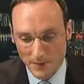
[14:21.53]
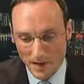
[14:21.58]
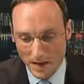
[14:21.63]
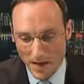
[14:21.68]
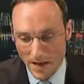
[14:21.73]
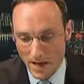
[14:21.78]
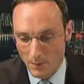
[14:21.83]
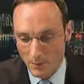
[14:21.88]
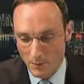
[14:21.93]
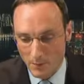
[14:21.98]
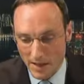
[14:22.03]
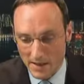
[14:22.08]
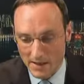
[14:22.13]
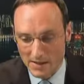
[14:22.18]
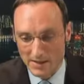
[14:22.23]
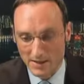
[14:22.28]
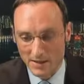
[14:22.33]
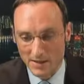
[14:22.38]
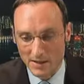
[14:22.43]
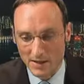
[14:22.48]
And
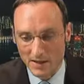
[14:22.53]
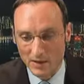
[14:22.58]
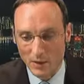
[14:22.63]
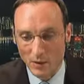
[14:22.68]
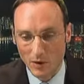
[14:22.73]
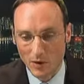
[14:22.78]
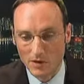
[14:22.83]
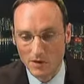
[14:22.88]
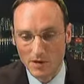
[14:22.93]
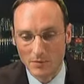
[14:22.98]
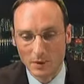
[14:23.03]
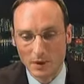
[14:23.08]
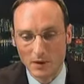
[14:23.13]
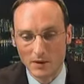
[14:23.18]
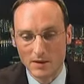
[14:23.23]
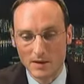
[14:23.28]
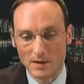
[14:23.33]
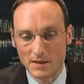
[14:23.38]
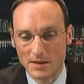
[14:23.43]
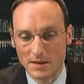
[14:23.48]
basically, it talks about
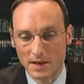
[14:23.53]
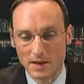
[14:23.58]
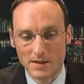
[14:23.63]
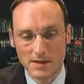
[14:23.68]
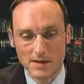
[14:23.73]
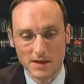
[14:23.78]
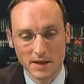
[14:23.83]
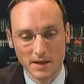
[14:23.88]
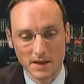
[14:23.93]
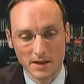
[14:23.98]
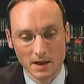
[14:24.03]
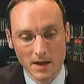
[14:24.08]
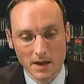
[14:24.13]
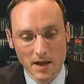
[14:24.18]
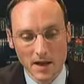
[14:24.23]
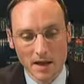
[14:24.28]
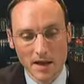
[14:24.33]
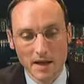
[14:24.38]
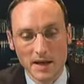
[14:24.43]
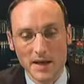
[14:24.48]
the changing
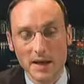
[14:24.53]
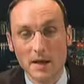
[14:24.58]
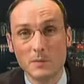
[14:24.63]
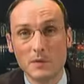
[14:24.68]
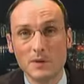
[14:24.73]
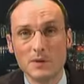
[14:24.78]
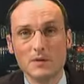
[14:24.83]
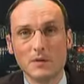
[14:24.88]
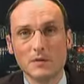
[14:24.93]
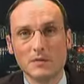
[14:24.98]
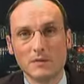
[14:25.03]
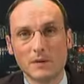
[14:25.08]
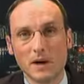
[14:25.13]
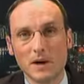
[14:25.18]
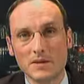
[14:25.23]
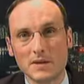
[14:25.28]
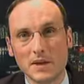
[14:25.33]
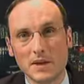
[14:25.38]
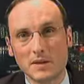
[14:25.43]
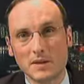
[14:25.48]
uh, image of
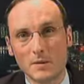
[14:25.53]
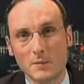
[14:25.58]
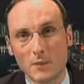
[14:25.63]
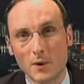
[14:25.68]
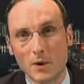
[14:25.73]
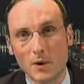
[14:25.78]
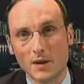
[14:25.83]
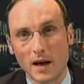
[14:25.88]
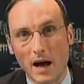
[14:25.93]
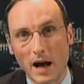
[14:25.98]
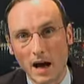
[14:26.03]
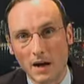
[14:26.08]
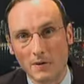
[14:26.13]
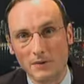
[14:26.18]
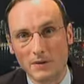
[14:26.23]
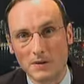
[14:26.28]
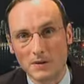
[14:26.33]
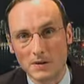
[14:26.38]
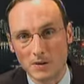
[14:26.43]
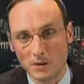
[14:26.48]
Russia in the world
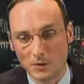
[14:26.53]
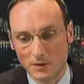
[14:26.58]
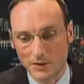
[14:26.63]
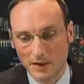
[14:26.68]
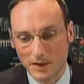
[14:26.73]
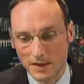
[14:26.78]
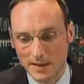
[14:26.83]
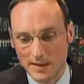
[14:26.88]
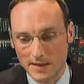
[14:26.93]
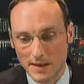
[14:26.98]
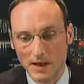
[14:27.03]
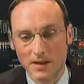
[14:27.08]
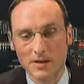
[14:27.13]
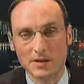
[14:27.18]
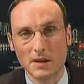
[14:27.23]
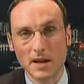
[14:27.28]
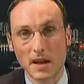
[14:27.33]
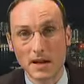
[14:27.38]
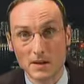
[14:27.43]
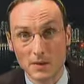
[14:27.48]
after the Ukraine
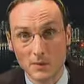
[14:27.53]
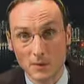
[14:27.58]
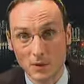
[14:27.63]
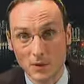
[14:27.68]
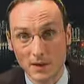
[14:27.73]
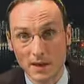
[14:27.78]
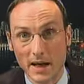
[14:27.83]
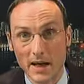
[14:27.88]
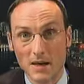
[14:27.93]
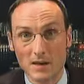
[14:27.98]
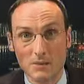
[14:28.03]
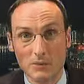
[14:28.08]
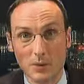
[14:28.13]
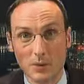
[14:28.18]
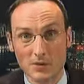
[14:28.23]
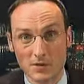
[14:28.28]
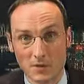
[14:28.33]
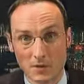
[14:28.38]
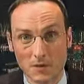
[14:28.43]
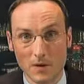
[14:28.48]
sanction. As you would guess,
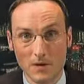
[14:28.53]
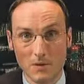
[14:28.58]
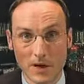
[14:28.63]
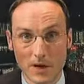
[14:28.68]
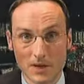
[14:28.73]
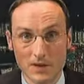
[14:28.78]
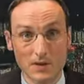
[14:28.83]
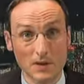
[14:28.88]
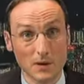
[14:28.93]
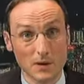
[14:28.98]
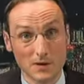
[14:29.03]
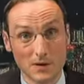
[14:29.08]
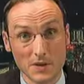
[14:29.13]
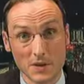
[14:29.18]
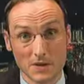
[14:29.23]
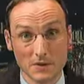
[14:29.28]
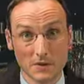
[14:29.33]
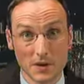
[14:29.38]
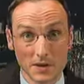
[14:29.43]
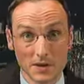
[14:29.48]
most of the West now
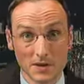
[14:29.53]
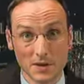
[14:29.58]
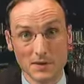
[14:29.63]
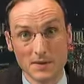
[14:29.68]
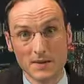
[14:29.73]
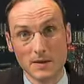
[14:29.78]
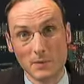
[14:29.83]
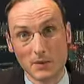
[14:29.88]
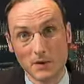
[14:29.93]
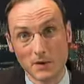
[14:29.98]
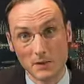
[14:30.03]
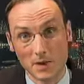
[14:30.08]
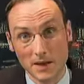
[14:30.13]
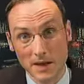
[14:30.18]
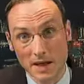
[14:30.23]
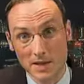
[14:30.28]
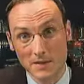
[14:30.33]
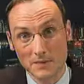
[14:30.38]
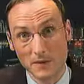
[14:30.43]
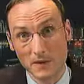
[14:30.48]
sees Russia in somewhat of a
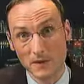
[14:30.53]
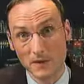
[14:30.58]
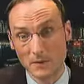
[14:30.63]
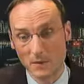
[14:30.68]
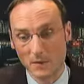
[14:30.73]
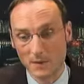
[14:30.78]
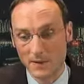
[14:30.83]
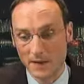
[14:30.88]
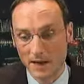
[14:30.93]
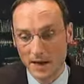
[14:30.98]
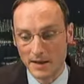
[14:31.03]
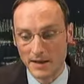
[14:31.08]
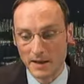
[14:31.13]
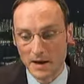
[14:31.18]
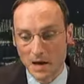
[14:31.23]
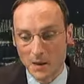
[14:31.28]
less favorable light.